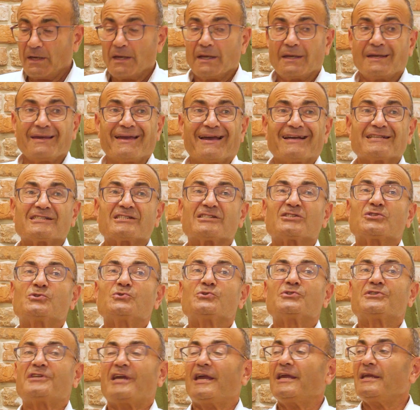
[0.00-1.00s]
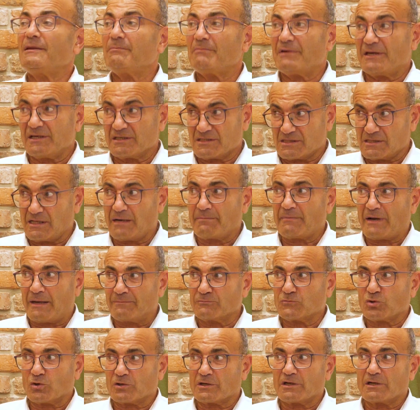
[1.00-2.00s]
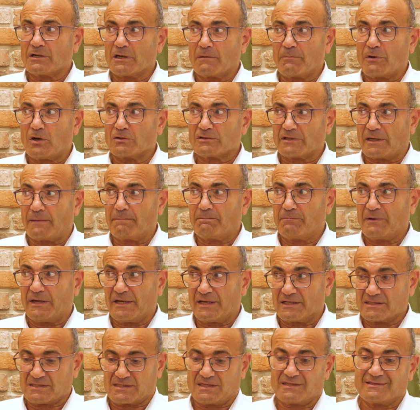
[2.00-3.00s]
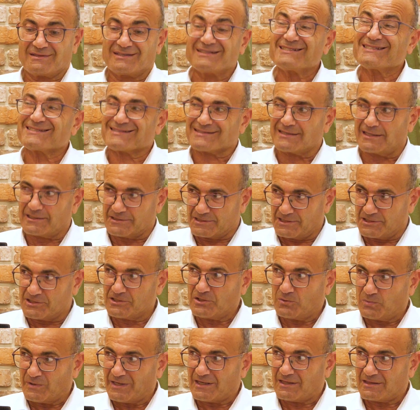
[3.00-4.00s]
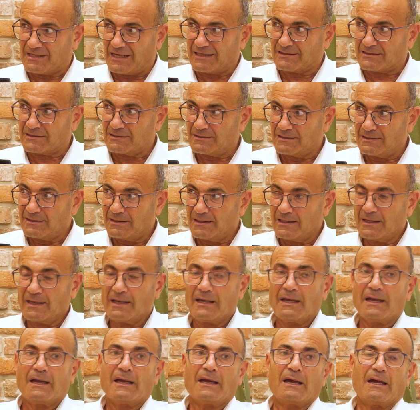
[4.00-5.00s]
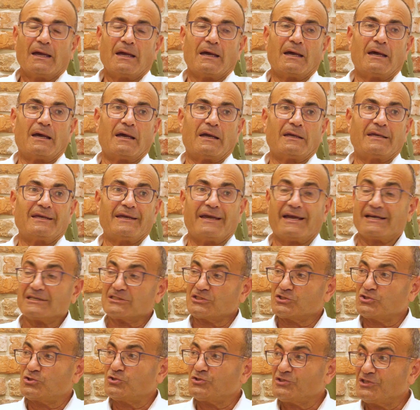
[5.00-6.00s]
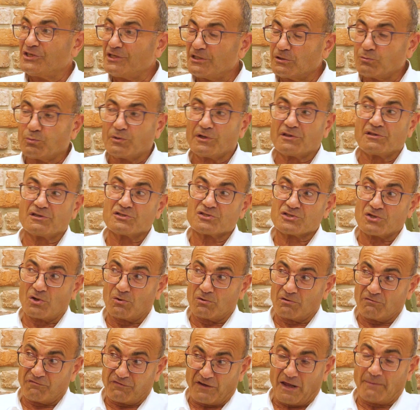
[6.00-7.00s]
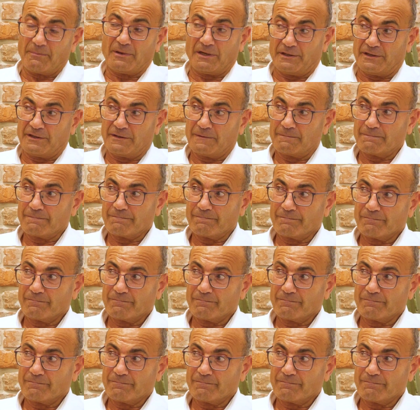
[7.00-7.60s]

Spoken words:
He has to tame Islam. I'm talking about MBS, and they started doing that. He has to deal with his own family.